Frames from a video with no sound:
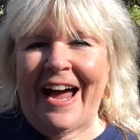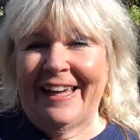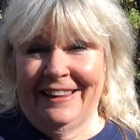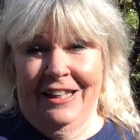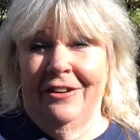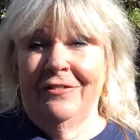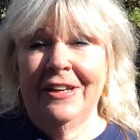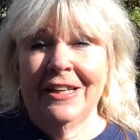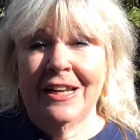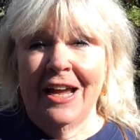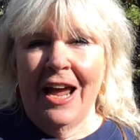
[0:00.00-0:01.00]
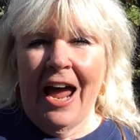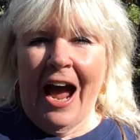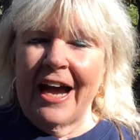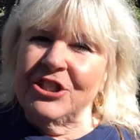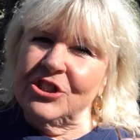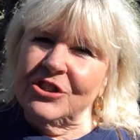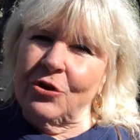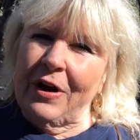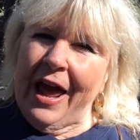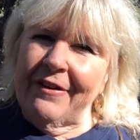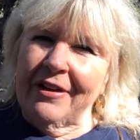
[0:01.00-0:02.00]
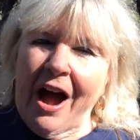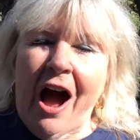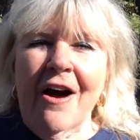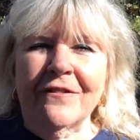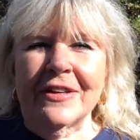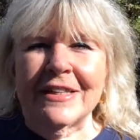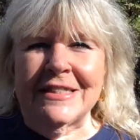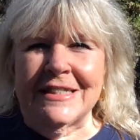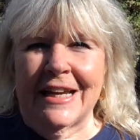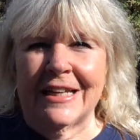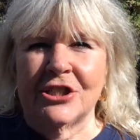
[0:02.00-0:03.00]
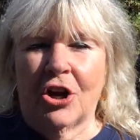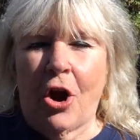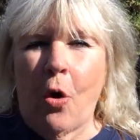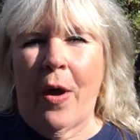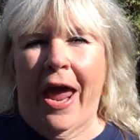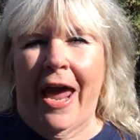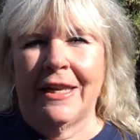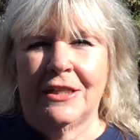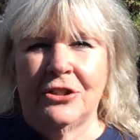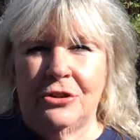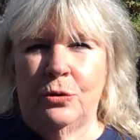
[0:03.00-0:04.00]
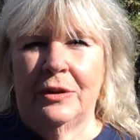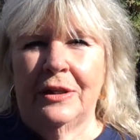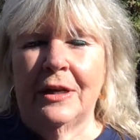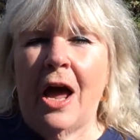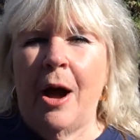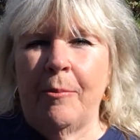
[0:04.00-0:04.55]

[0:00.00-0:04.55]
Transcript: I love it. I just don't have the confidence yet to go ahead and do with it.